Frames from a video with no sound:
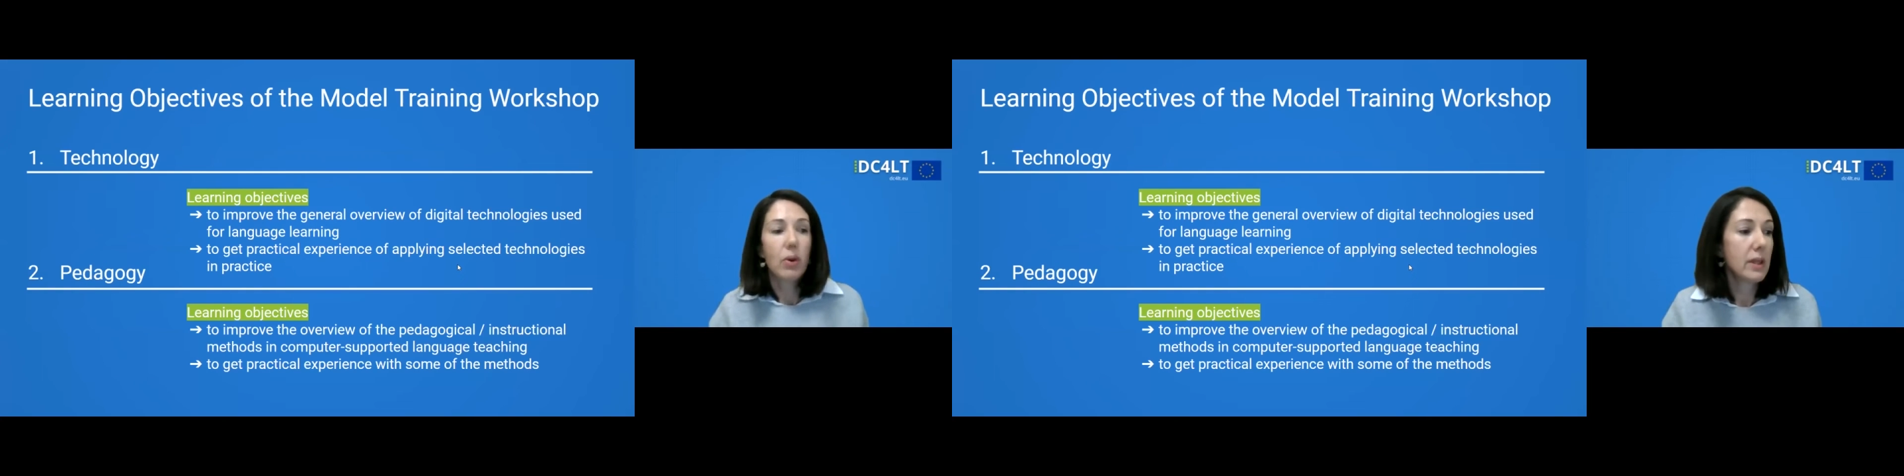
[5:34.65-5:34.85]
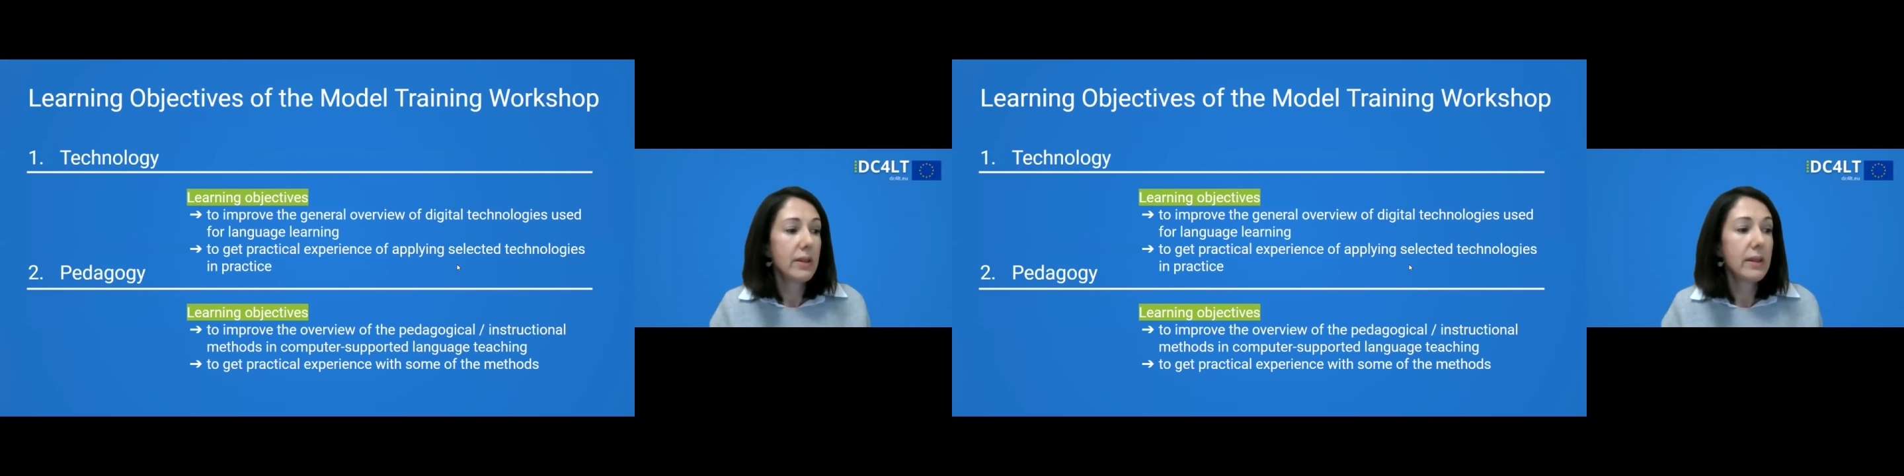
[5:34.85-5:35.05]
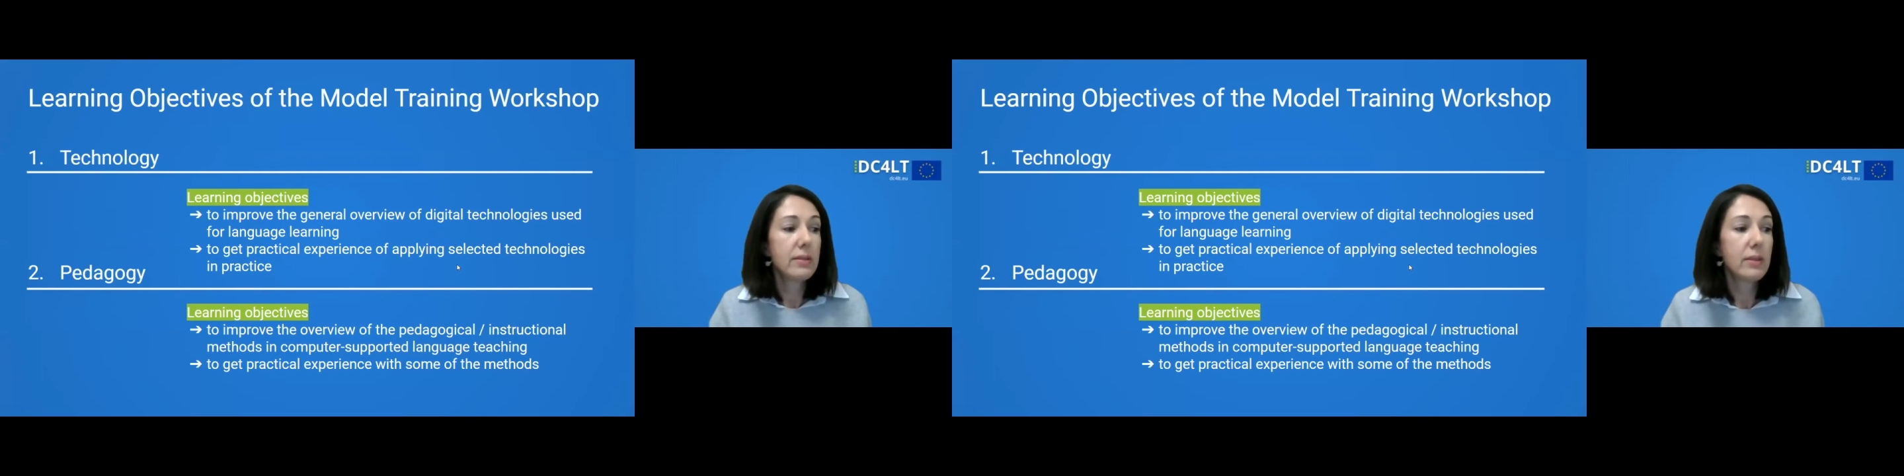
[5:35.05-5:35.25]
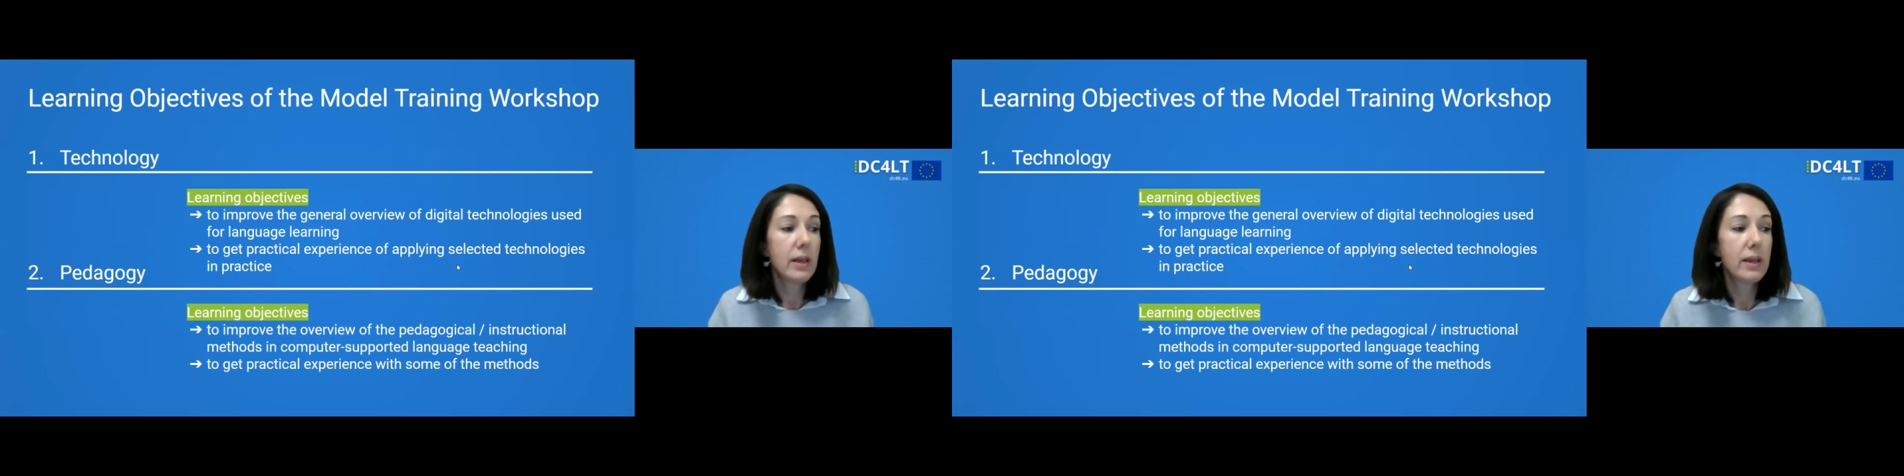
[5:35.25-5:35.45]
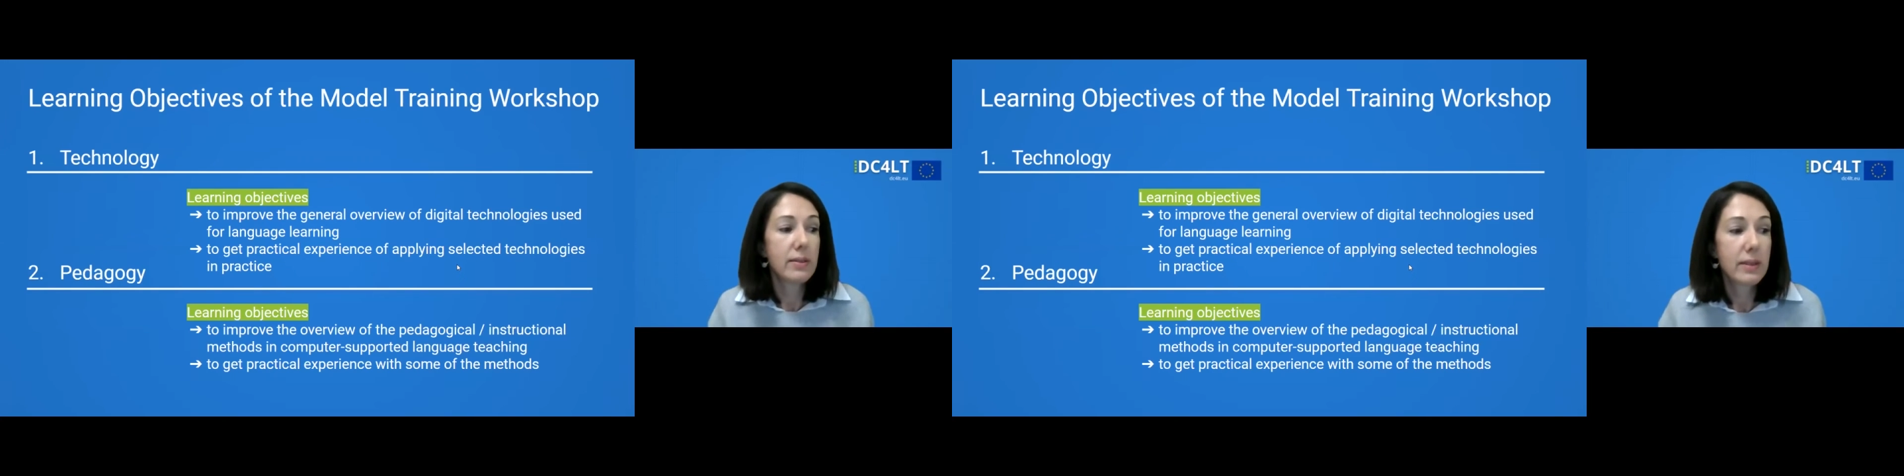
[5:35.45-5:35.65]
these
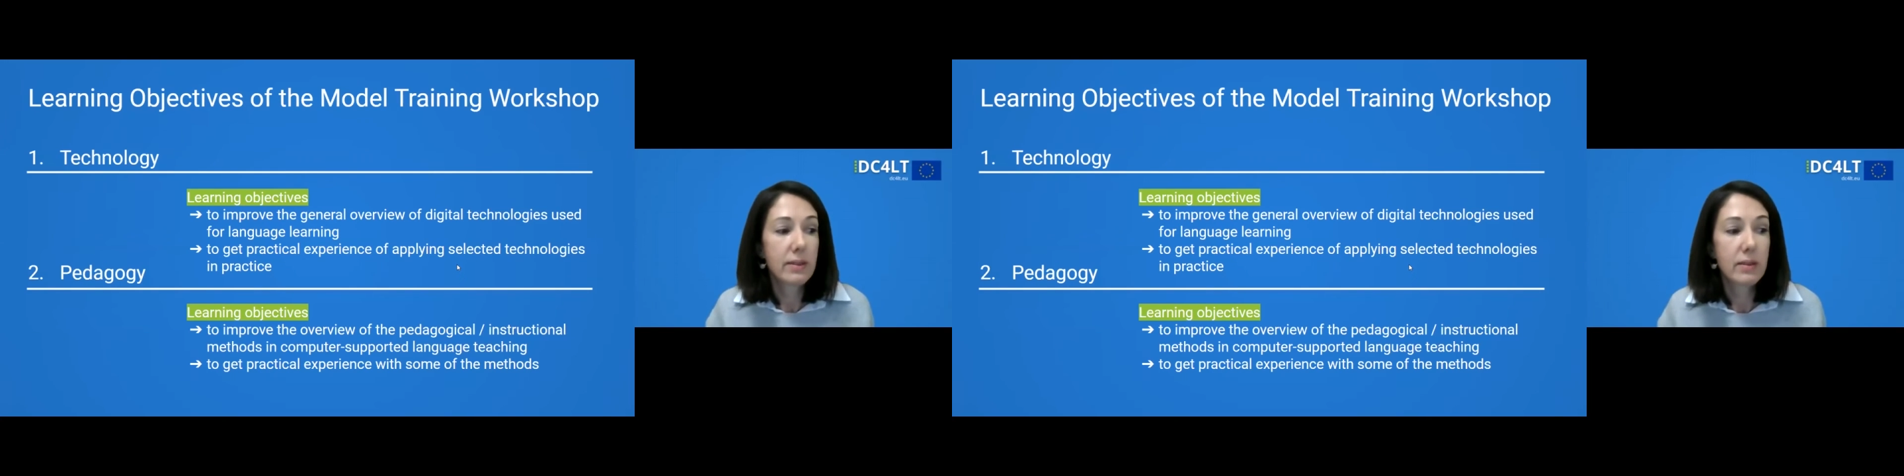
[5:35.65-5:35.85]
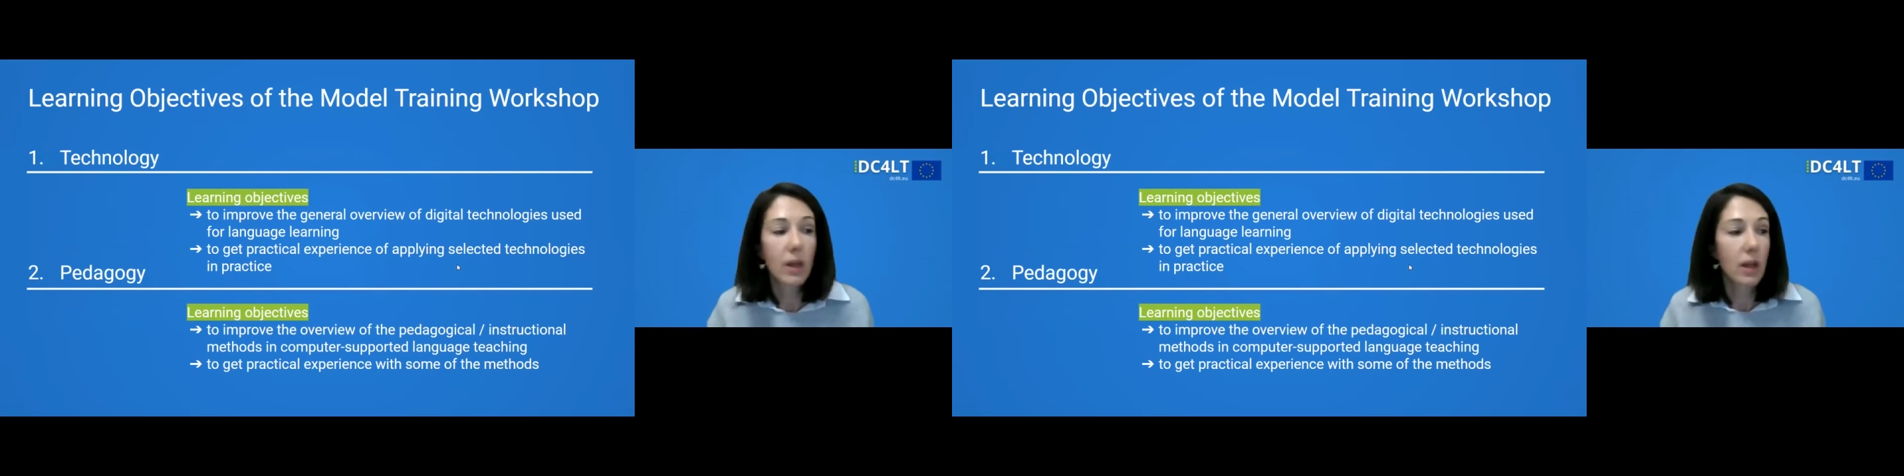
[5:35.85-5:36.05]
6